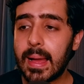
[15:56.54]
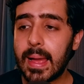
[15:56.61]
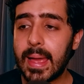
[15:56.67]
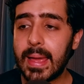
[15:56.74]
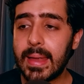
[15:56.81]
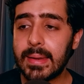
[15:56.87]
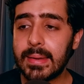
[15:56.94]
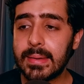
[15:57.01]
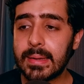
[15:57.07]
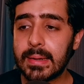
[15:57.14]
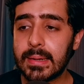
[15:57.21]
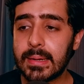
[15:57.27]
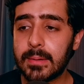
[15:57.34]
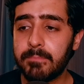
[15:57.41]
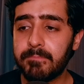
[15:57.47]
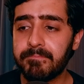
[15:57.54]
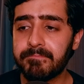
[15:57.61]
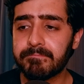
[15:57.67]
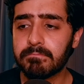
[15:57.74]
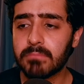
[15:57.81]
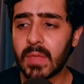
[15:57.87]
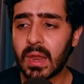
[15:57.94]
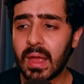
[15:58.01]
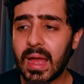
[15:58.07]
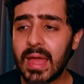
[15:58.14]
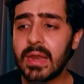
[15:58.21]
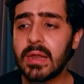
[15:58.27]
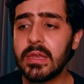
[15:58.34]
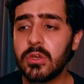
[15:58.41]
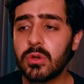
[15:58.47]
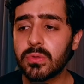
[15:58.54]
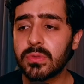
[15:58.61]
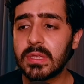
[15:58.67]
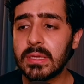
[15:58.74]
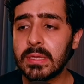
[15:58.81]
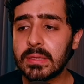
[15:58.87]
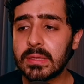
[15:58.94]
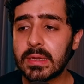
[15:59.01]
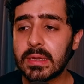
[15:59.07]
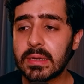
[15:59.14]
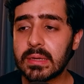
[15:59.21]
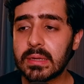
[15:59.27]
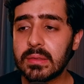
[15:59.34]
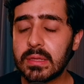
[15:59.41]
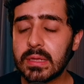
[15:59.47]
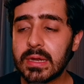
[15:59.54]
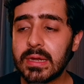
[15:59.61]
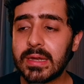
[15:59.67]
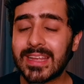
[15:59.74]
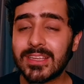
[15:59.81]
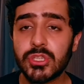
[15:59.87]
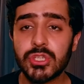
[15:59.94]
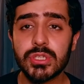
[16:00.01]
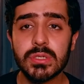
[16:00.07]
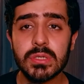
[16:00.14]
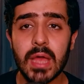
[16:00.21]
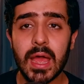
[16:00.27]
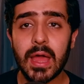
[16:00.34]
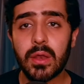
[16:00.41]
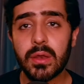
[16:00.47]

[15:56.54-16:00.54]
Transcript: And I really don't think that their intention